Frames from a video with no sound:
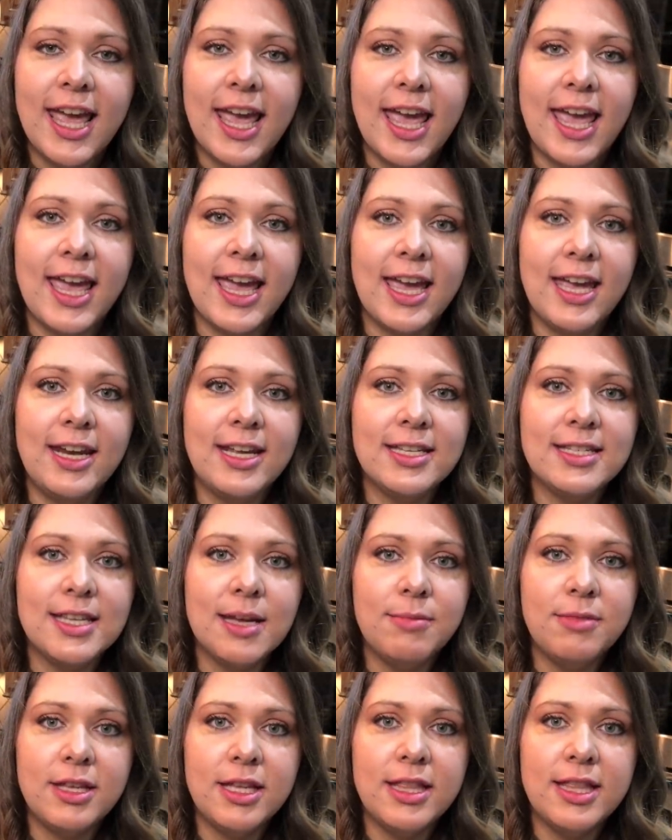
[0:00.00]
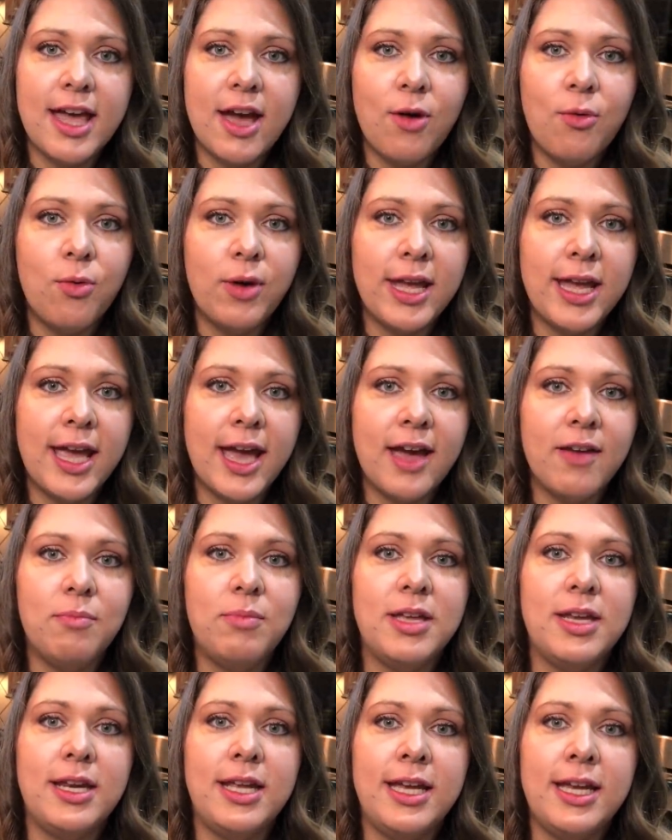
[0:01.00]
and something that we have
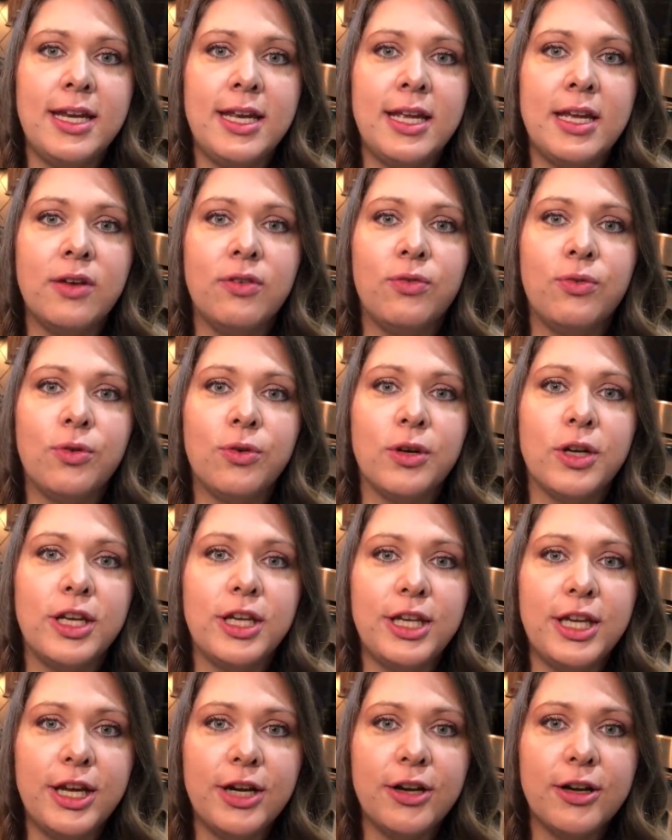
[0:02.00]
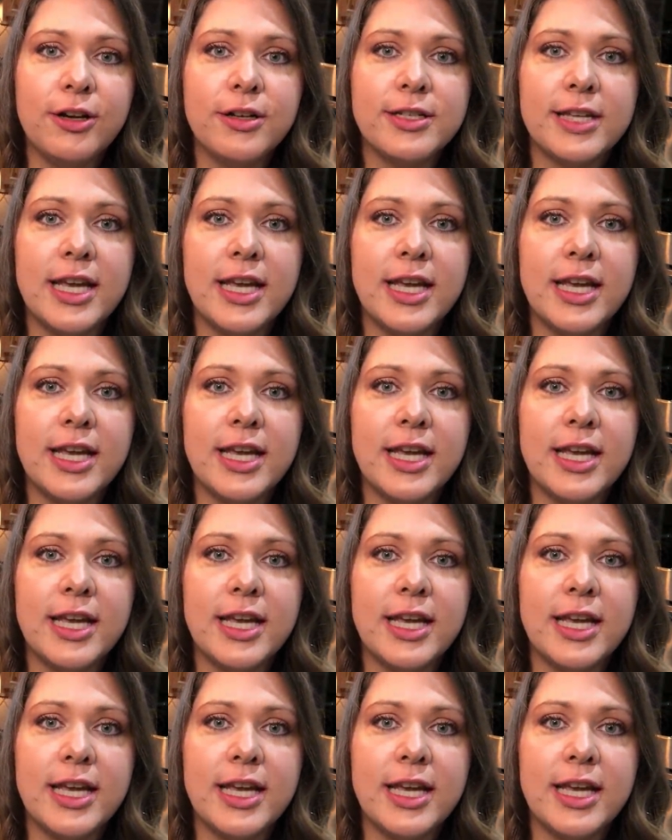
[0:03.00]
been eating for years,